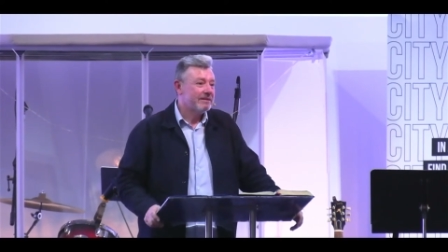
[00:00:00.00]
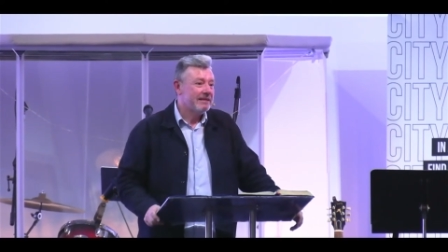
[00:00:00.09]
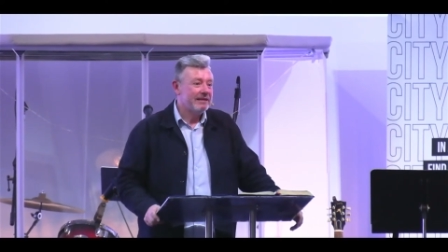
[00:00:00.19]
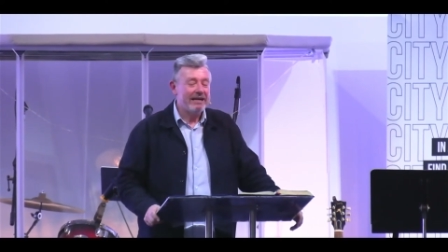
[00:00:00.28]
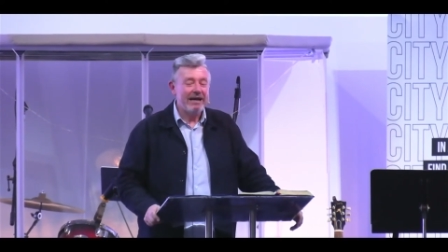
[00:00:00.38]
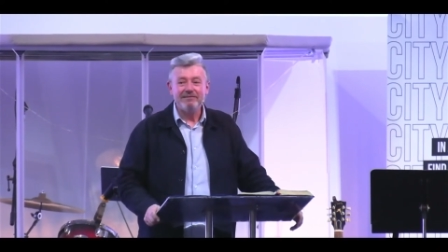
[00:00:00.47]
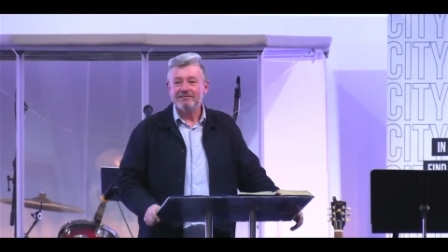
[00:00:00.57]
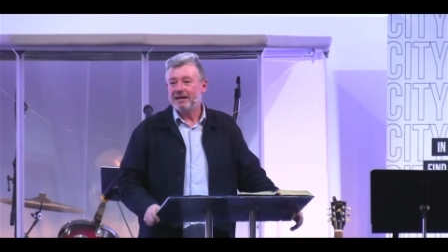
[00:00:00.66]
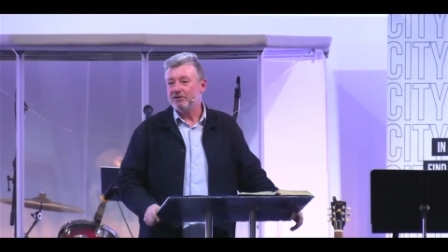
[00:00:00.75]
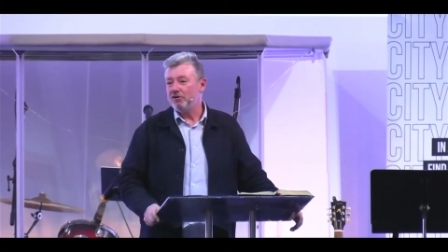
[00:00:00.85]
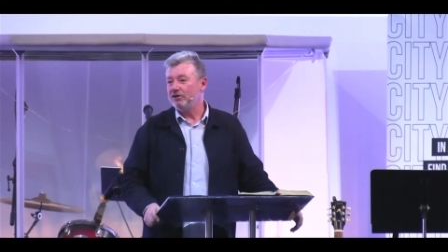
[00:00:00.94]
And I
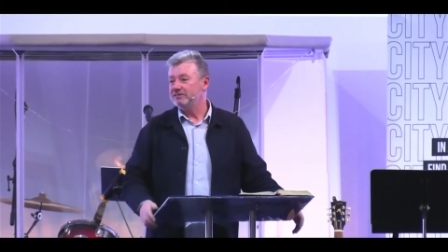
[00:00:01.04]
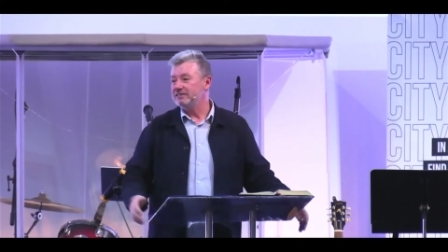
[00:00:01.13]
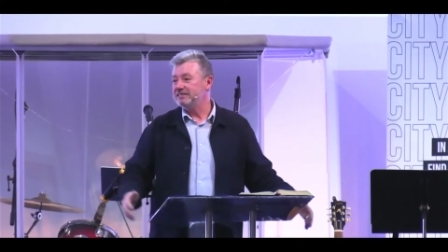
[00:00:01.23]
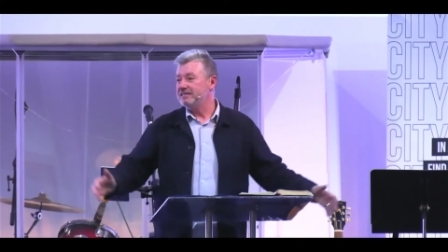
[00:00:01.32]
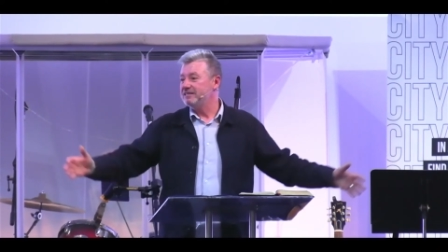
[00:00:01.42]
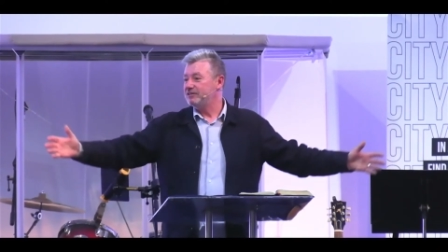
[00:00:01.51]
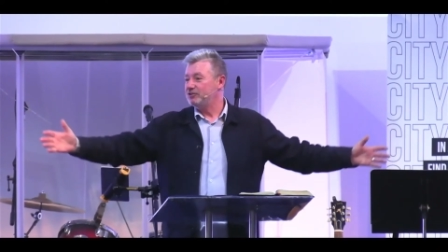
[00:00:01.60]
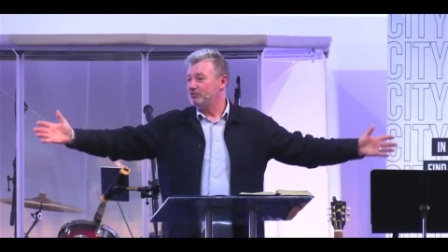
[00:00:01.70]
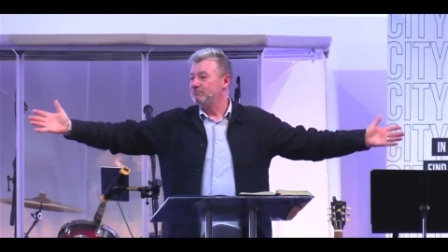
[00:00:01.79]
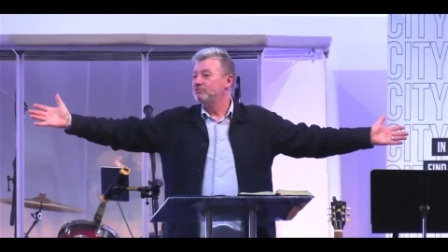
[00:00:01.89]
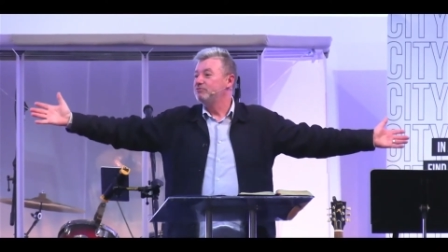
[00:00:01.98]
thank God that in this
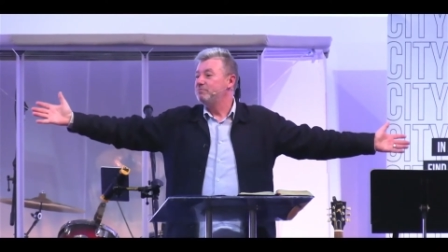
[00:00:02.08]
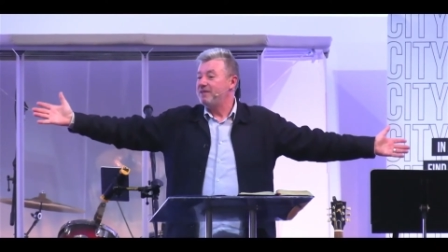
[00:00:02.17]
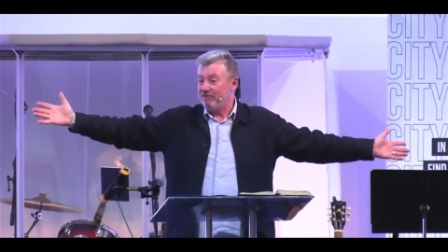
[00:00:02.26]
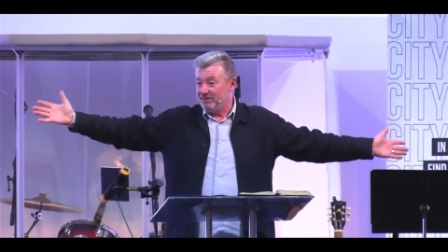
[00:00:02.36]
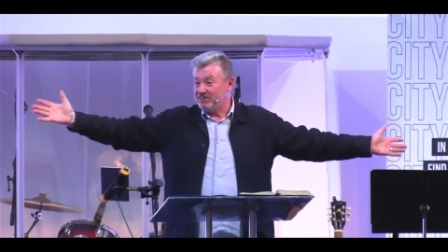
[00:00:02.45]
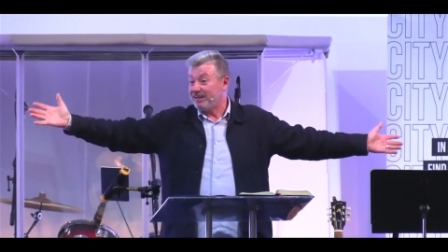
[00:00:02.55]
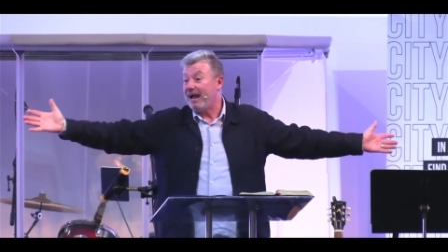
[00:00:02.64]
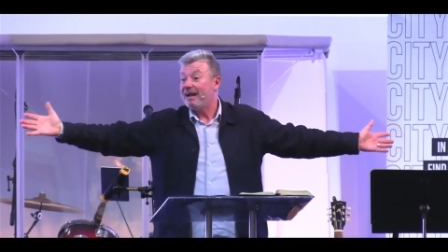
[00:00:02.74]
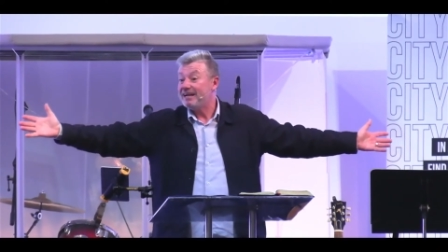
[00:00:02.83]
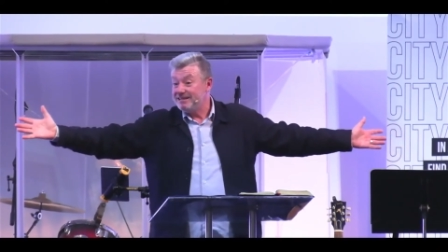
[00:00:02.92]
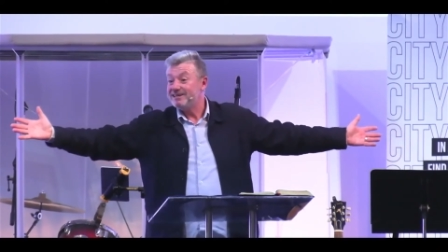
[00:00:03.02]
room there is a
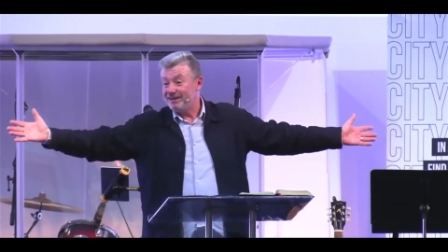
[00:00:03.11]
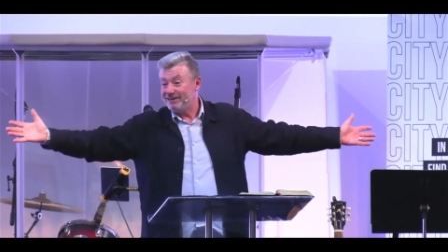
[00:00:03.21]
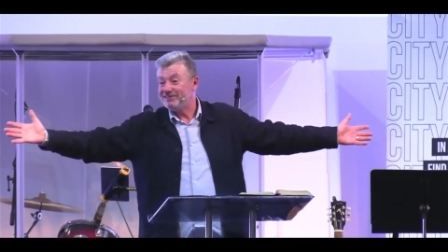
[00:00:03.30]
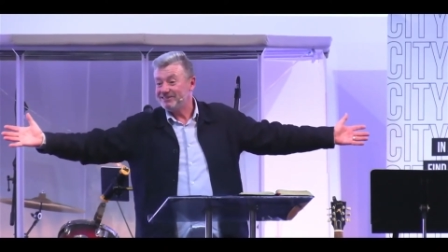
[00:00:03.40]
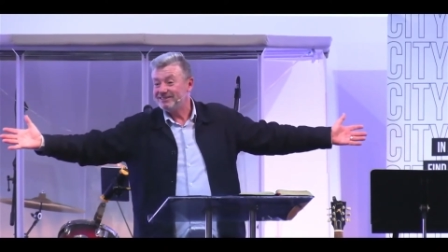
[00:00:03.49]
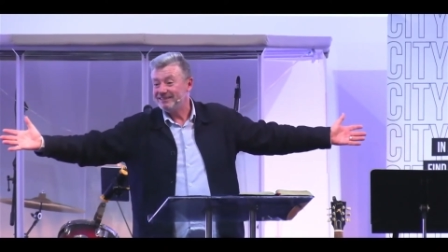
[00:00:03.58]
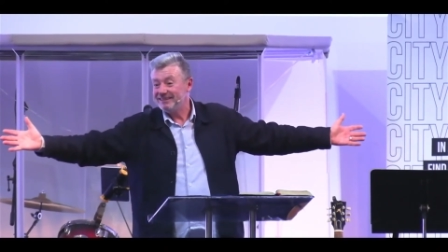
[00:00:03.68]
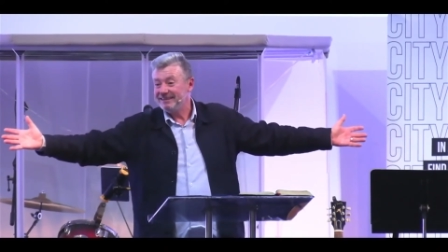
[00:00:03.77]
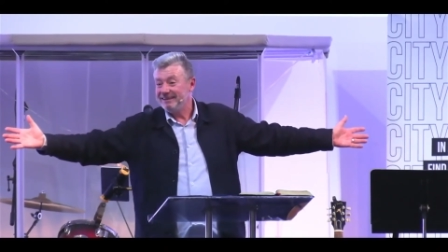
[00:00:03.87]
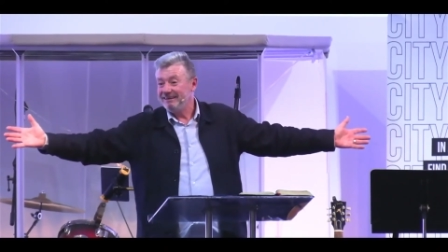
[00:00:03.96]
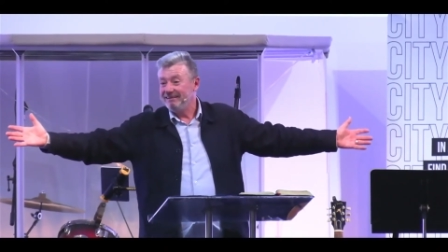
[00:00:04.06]
kindness
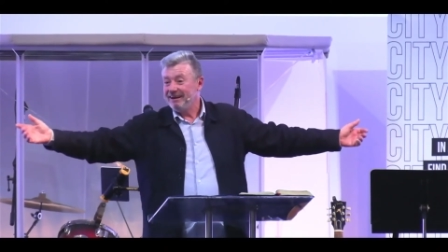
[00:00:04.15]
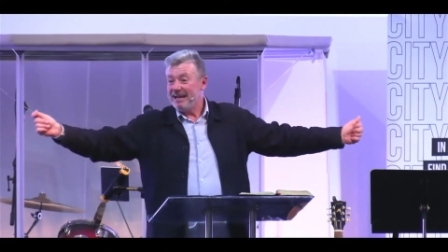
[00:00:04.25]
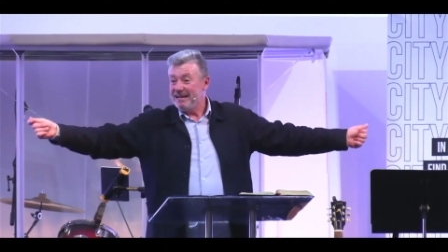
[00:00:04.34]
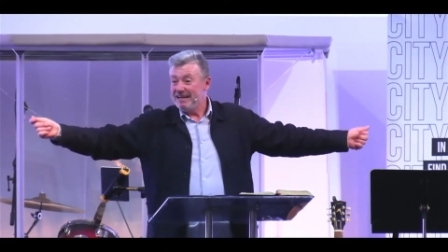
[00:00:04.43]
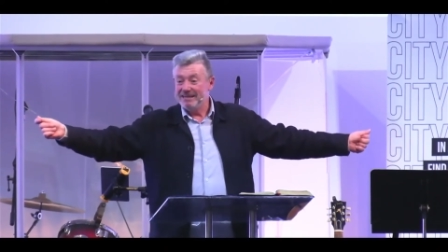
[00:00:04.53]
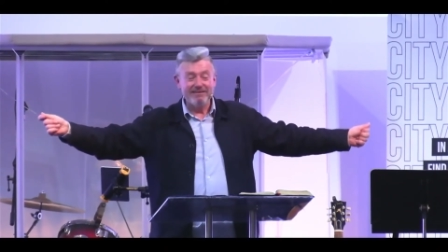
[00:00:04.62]
in